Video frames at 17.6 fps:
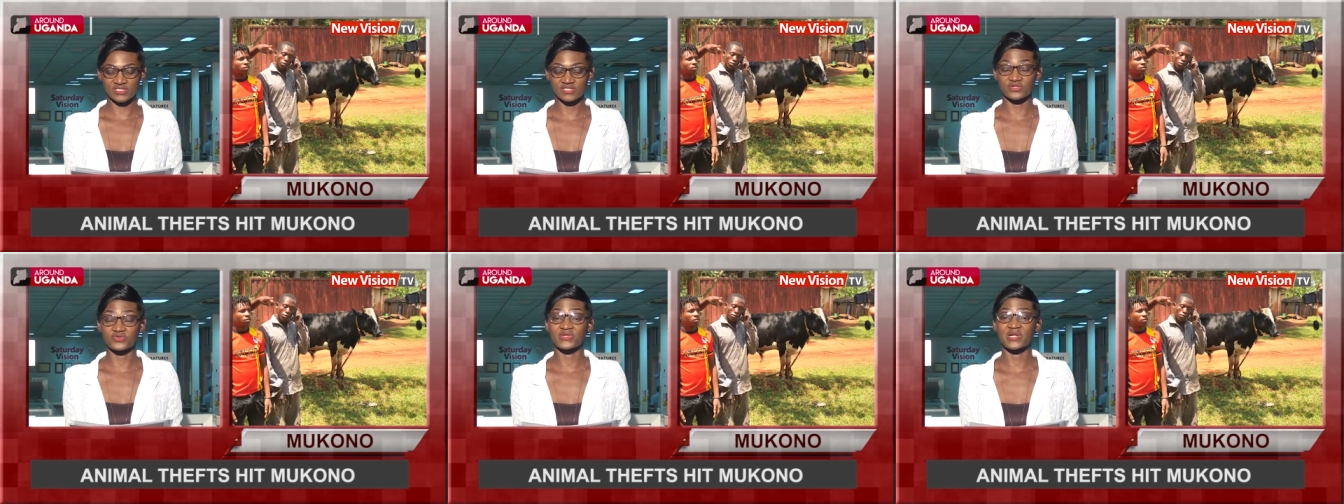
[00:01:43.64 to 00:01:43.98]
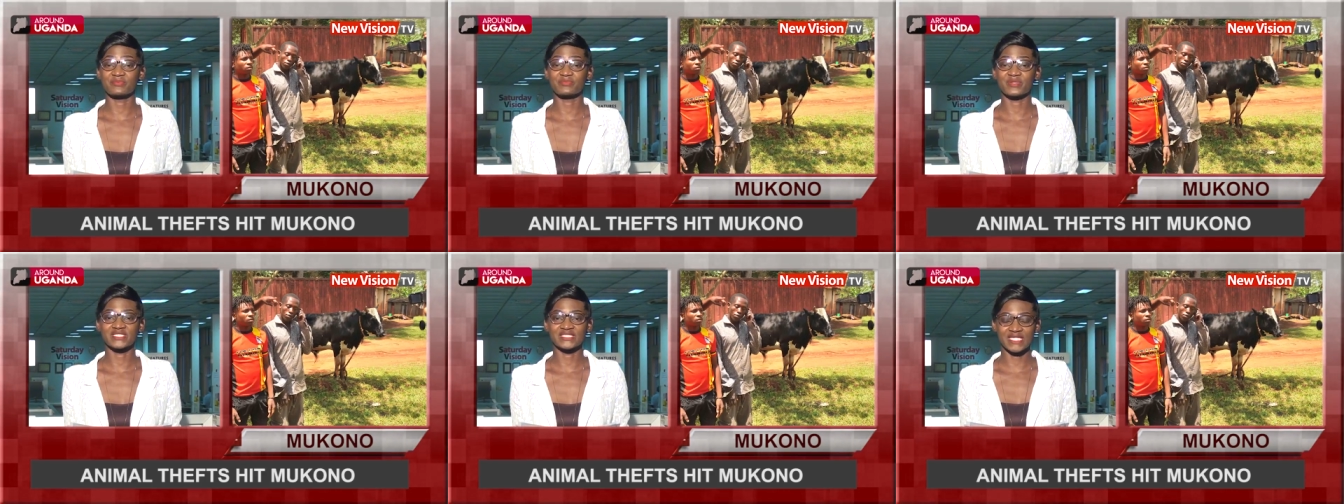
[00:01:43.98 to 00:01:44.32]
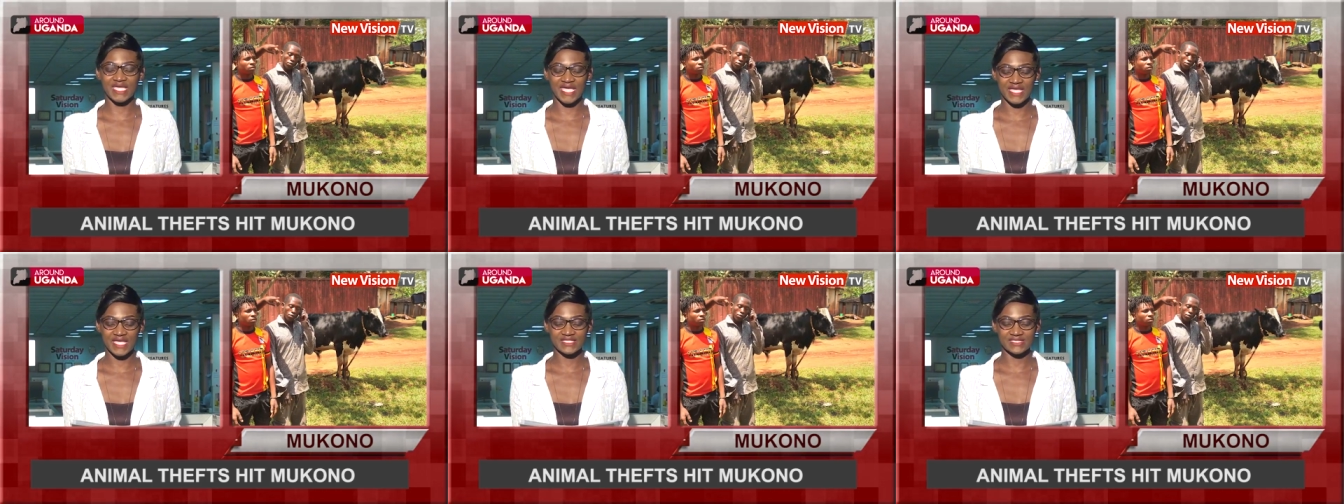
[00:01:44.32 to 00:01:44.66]
the
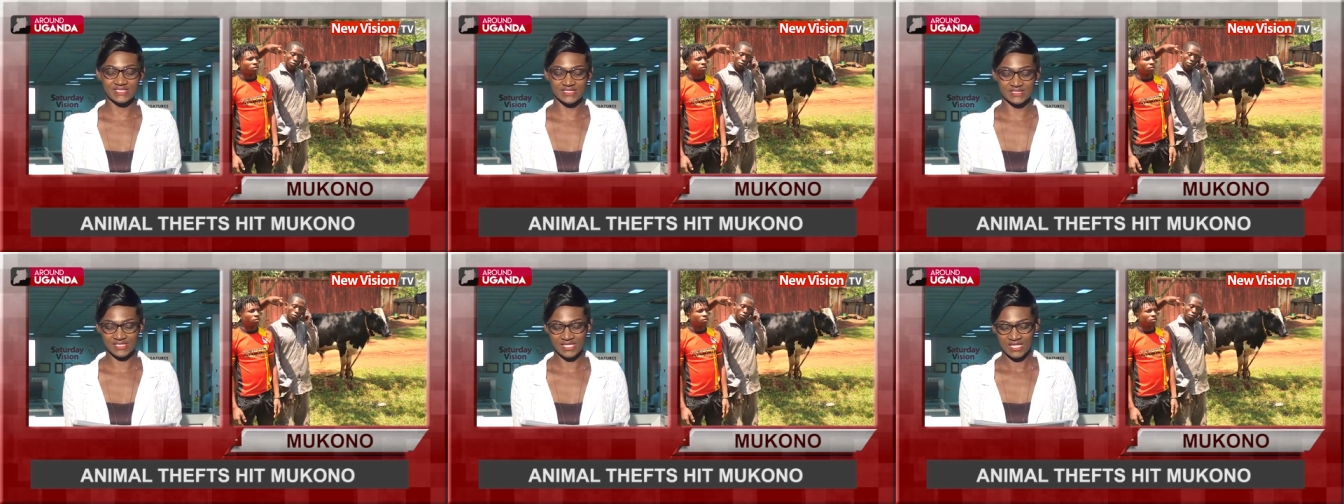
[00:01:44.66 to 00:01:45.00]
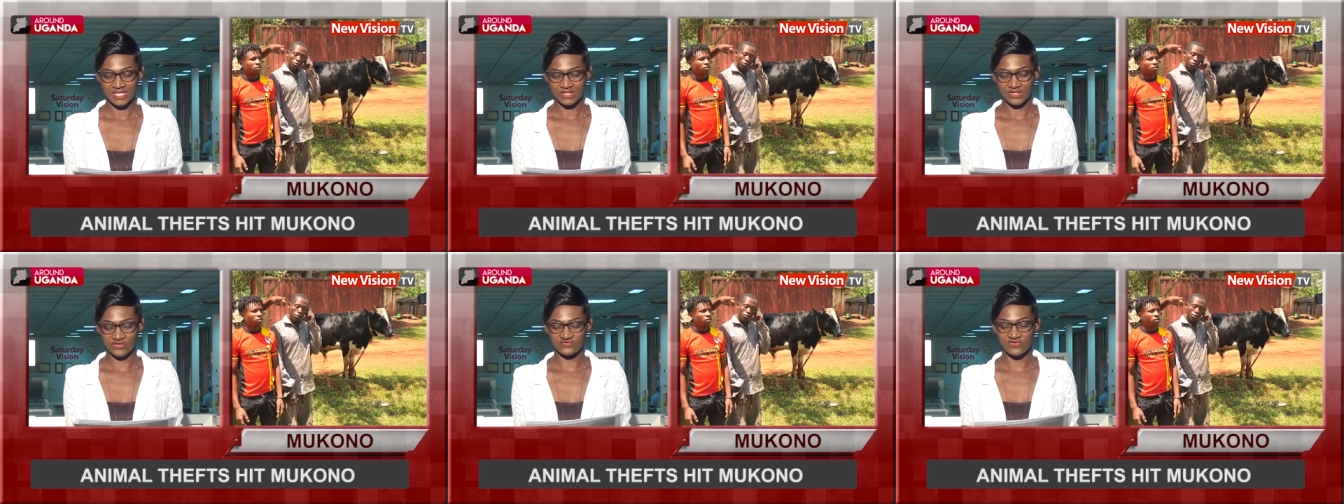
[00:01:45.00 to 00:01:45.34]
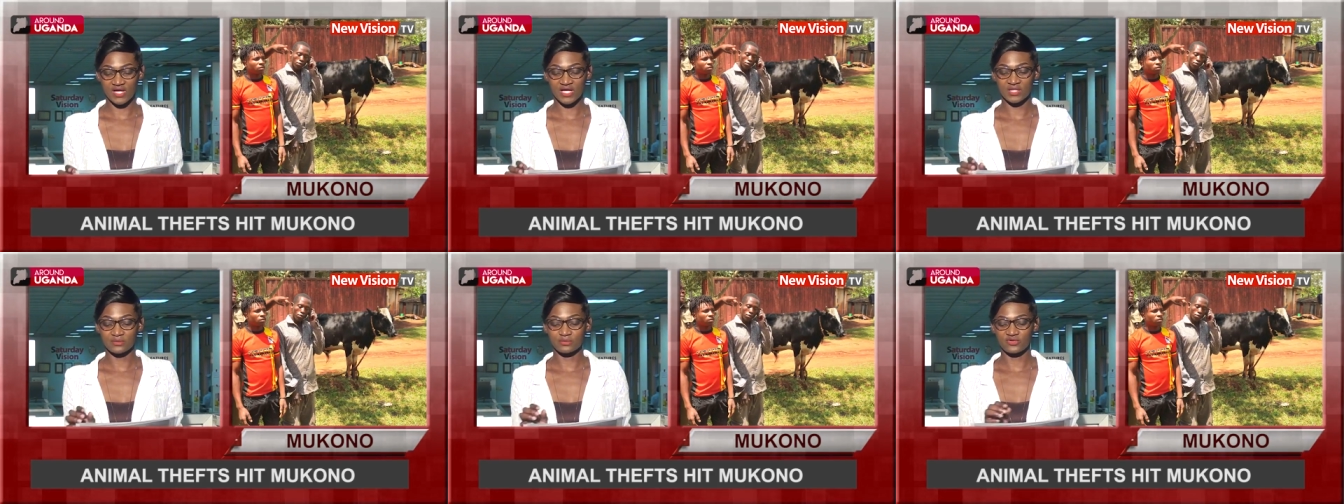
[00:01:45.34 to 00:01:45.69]
rampant cases
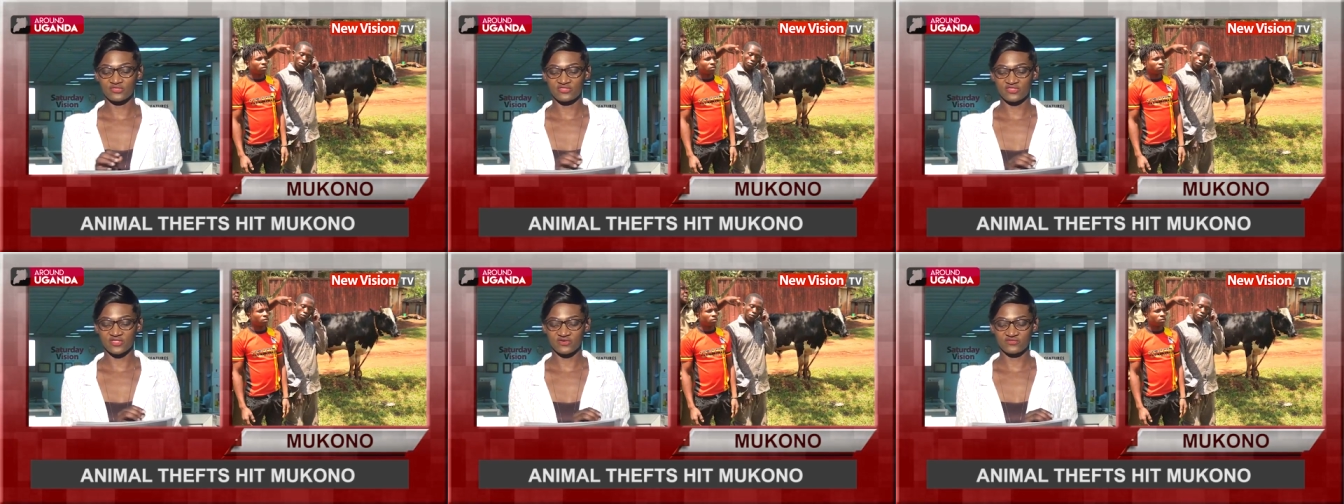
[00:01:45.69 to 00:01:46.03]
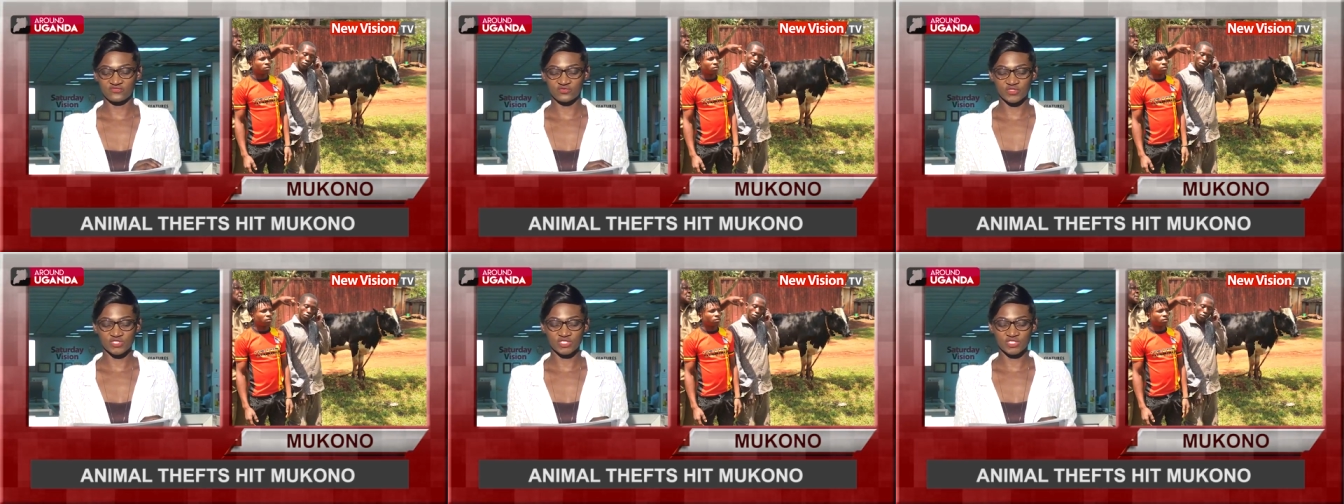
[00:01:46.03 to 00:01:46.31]
of animal theft,